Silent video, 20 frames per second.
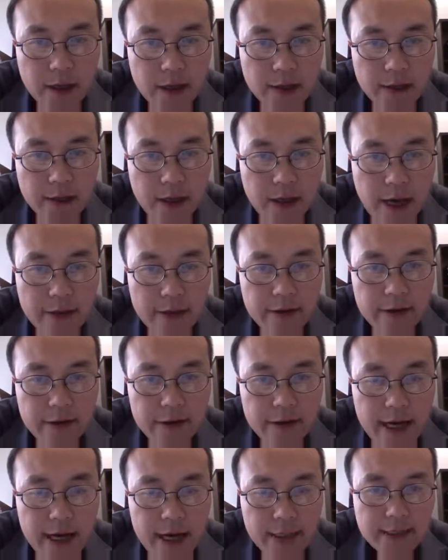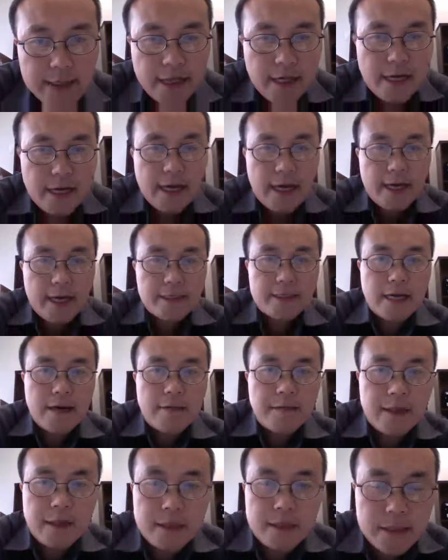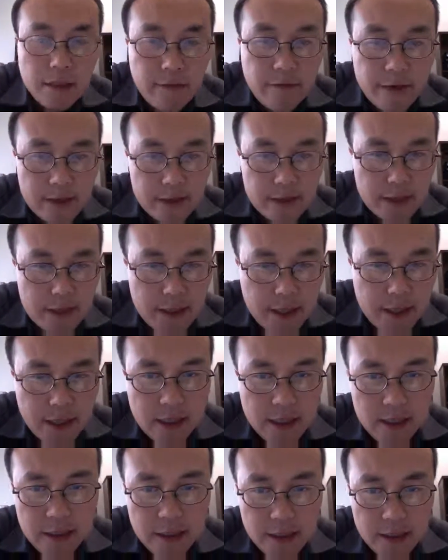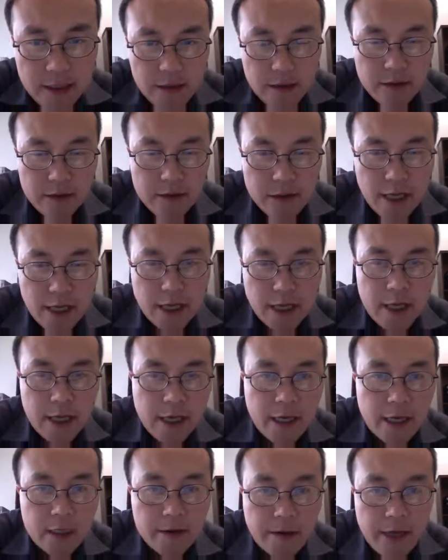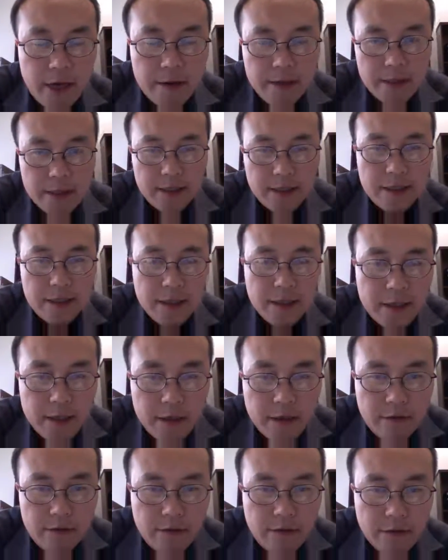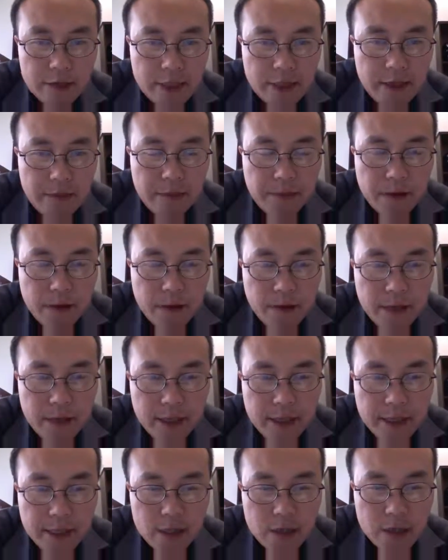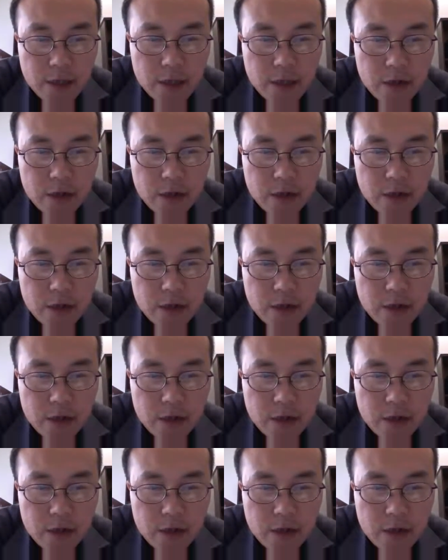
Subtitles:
other than that, I had some service and like in the department. For example, we need to